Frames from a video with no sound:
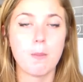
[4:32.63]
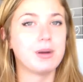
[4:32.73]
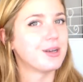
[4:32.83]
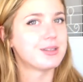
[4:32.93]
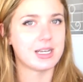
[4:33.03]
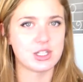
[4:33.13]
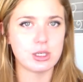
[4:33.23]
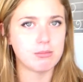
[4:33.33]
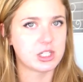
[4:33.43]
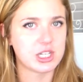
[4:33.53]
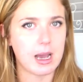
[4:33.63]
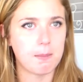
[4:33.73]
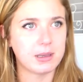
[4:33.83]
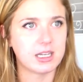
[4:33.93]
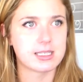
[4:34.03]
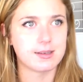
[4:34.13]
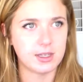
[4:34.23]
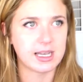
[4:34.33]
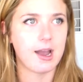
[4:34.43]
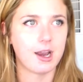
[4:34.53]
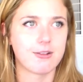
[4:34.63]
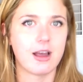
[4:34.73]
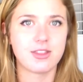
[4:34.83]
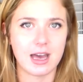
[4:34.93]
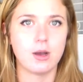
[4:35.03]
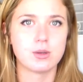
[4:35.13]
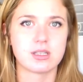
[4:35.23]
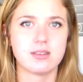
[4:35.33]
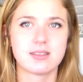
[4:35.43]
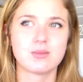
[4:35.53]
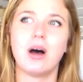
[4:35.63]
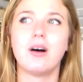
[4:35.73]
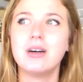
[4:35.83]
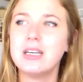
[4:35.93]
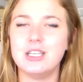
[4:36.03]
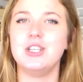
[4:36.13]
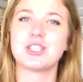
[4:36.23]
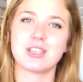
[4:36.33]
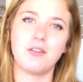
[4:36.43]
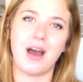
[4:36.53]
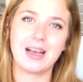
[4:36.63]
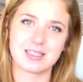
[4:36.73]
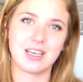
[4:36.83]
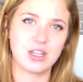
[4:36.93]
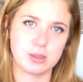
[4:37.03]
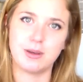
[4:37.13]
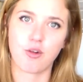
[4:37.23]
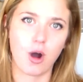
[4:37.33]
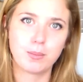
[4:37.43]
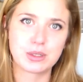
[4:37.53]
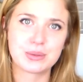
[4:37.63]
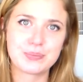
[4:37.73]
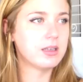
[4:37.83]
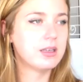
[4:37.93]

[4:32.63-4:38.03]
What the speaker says: But don't take too much out, because if you're carrying around thousands, well, you're just kind of asking to be robbed.